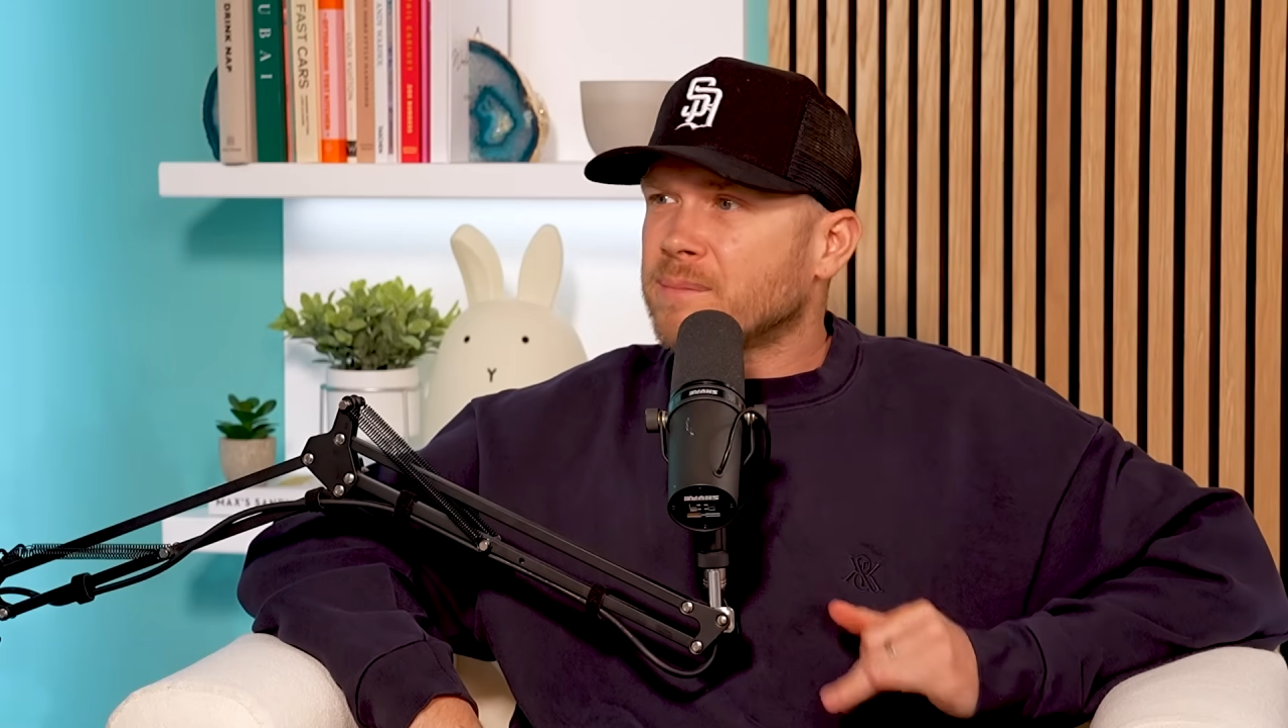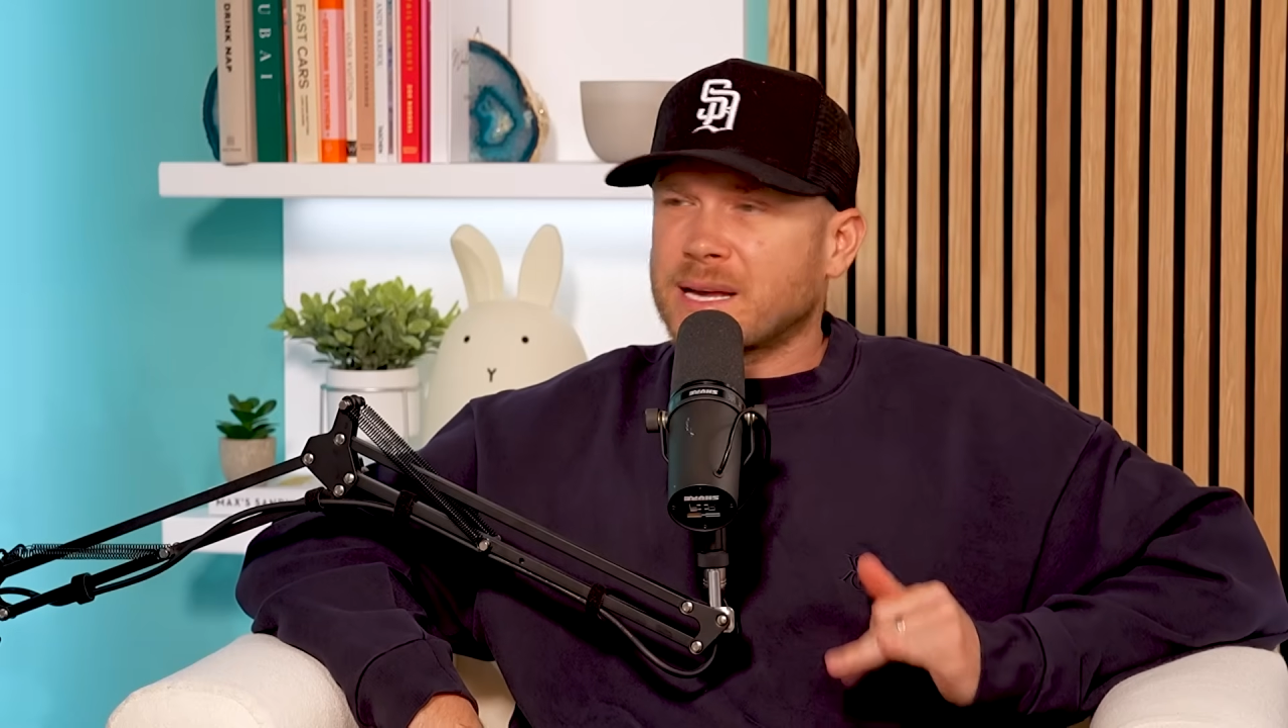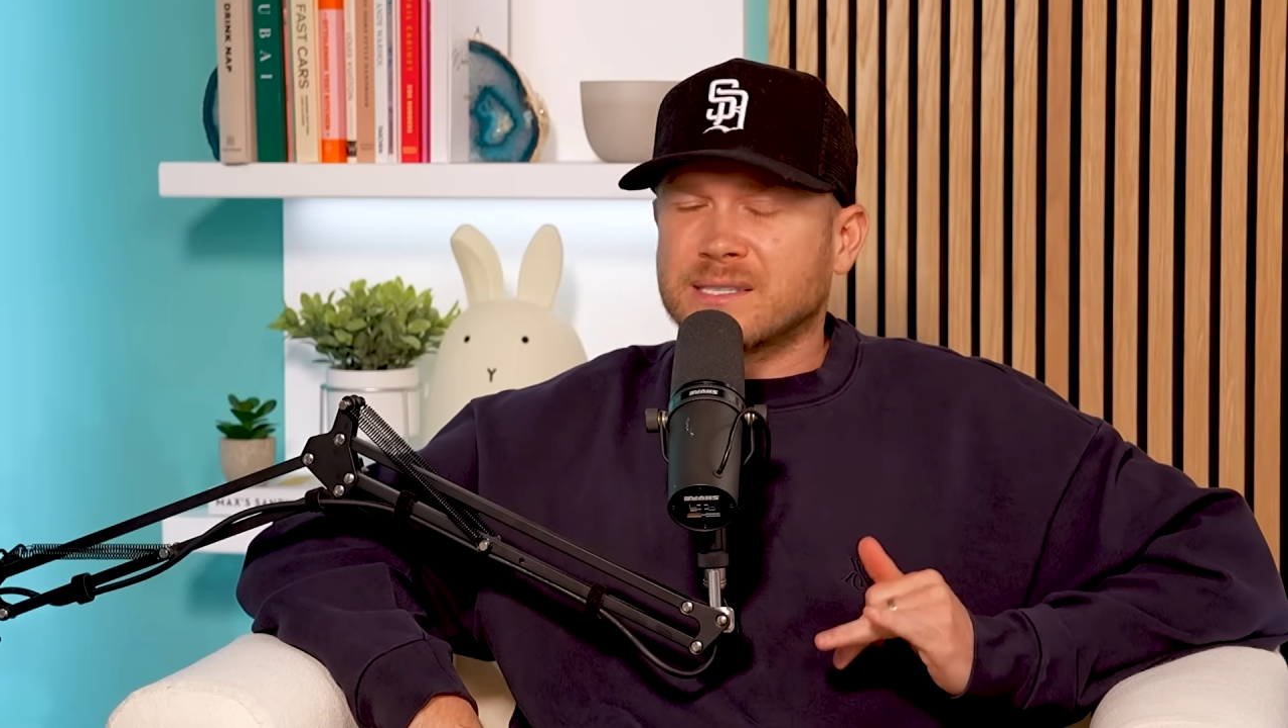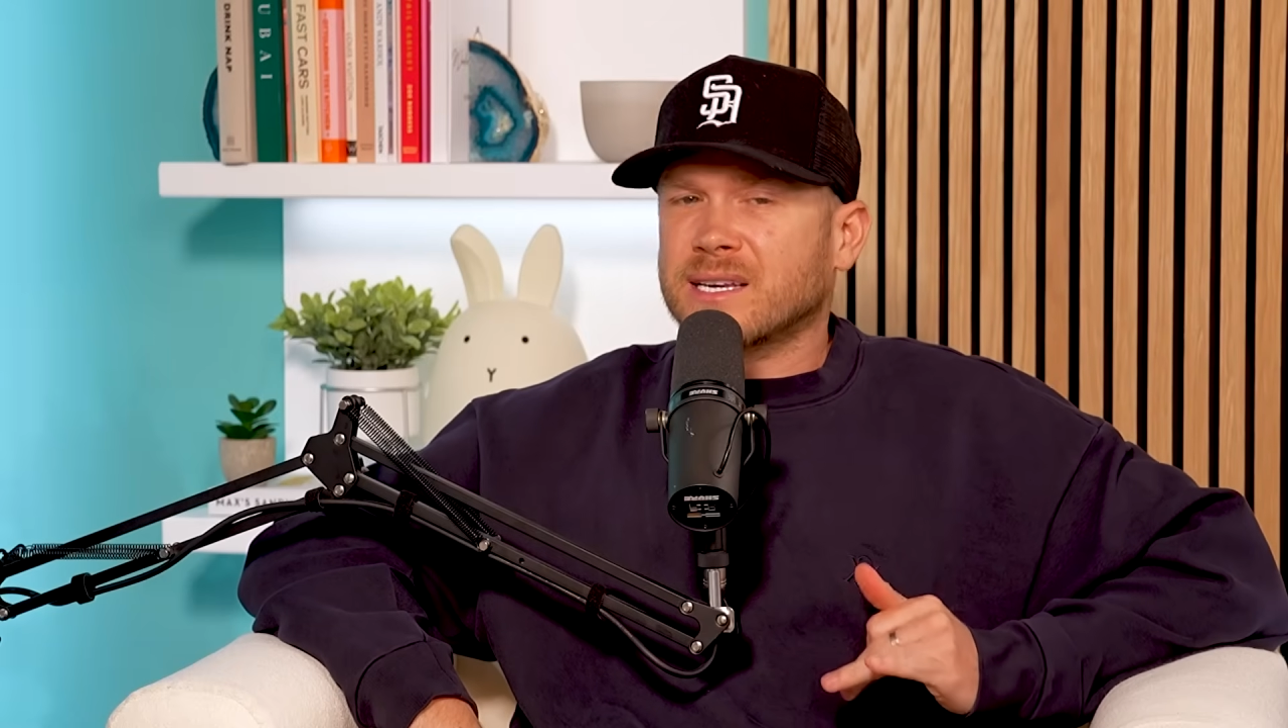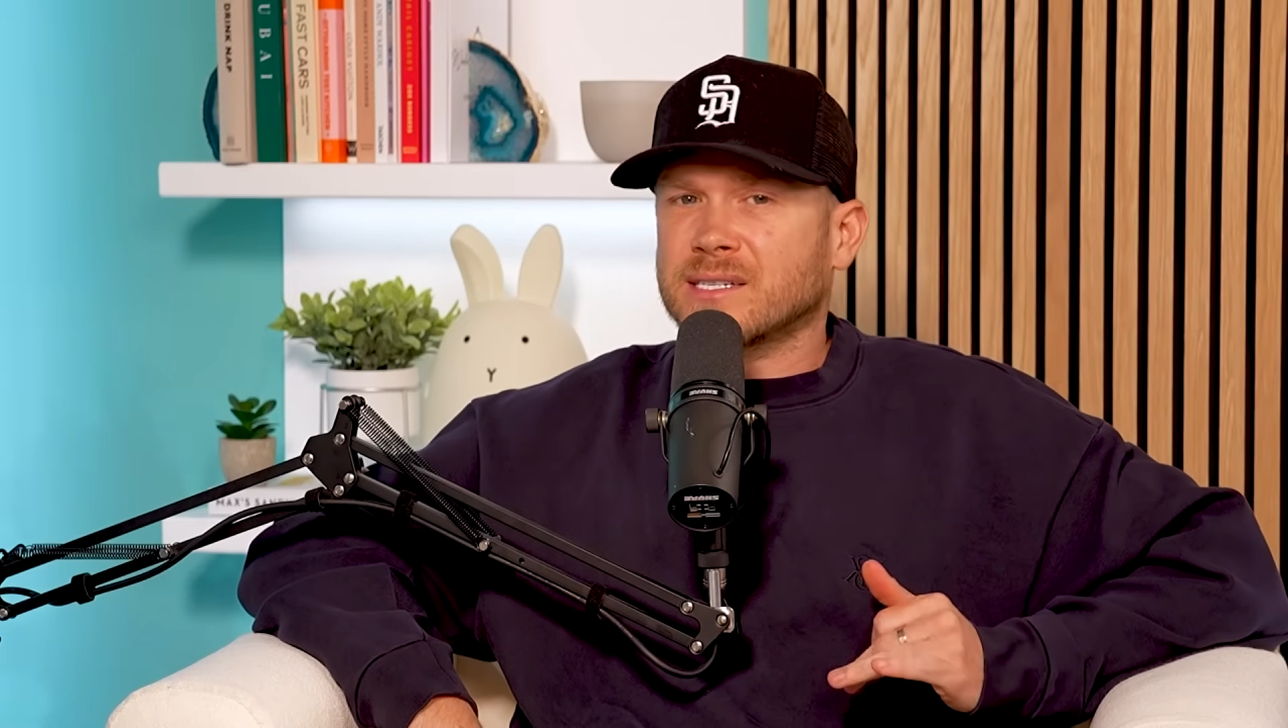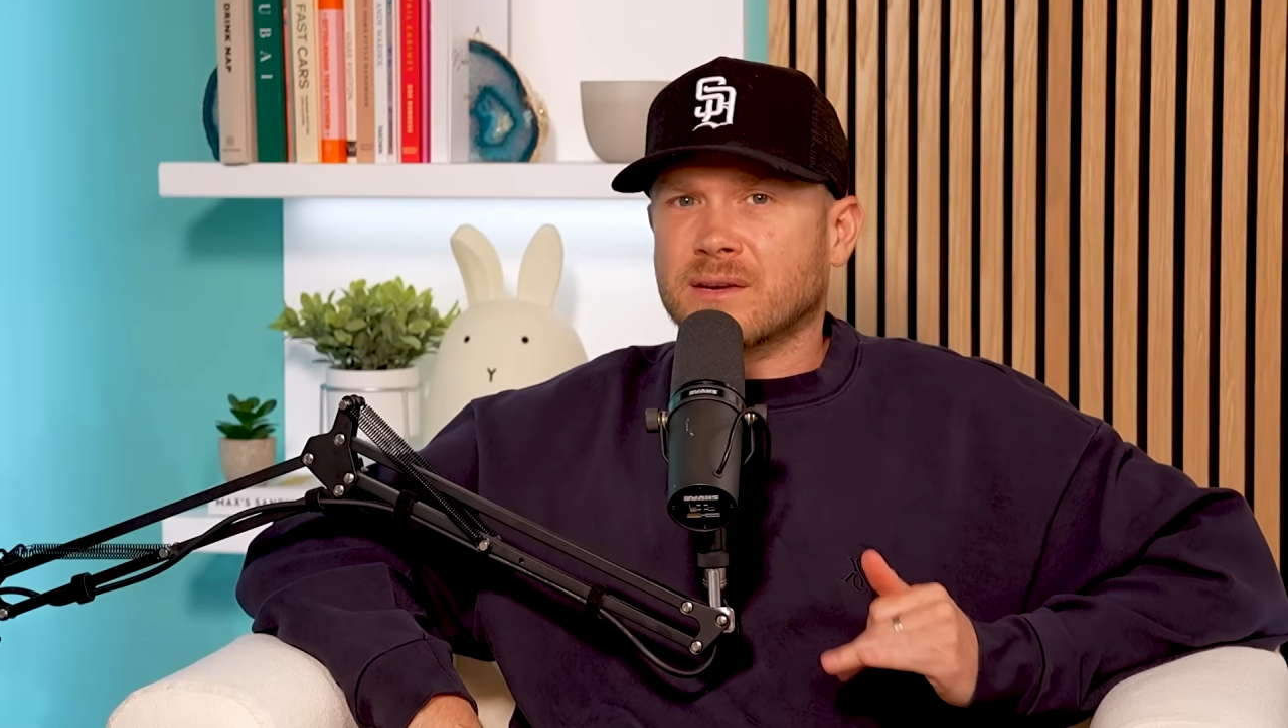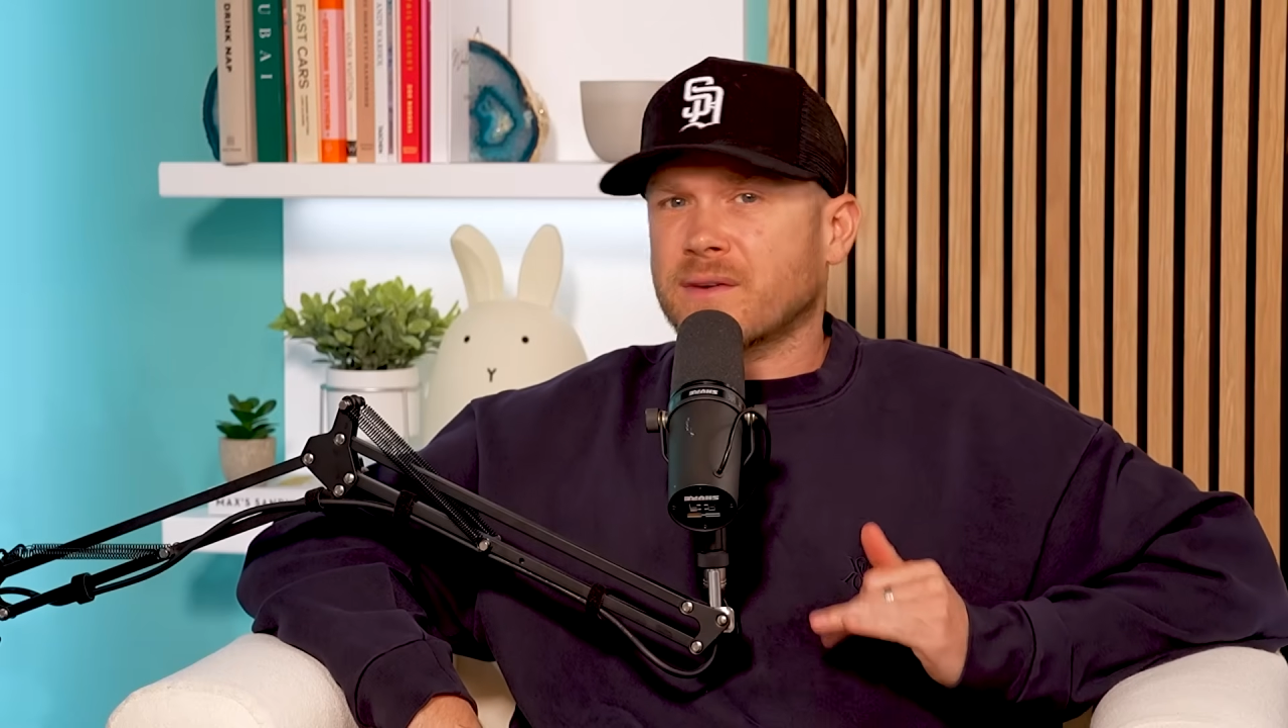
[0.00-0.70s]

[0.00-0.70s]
best things